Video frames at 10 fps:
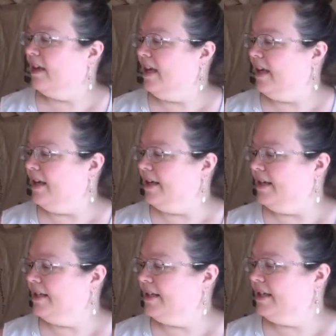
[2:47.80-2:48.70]

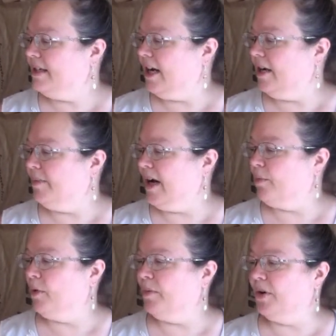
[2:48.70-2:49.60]
is designed by
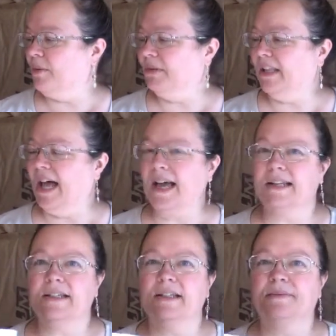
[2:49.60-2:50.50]
Roberta
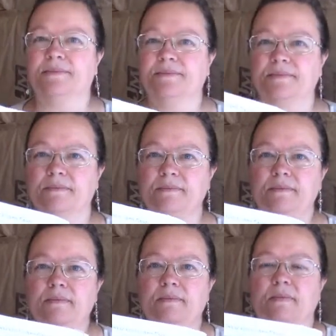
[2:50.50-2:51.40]
Platt,
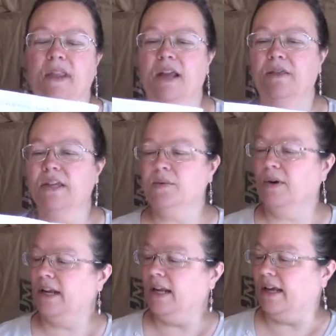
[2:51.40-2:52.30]
and this
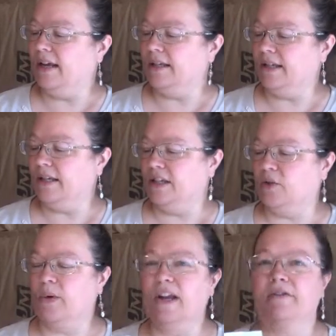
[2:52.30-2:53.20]
one is a
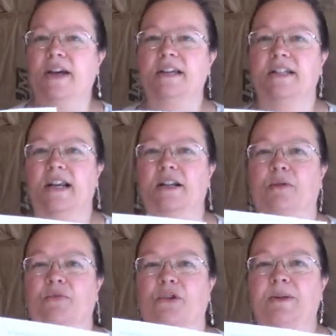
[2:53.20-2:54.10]
swing vest and
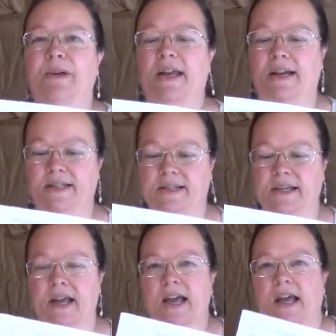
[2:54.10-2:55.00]
capri pants.
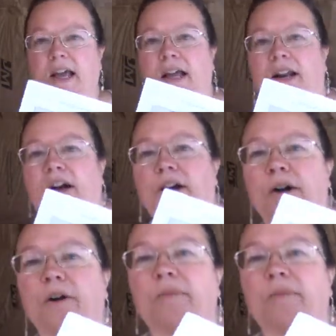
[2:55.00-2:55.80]
And oh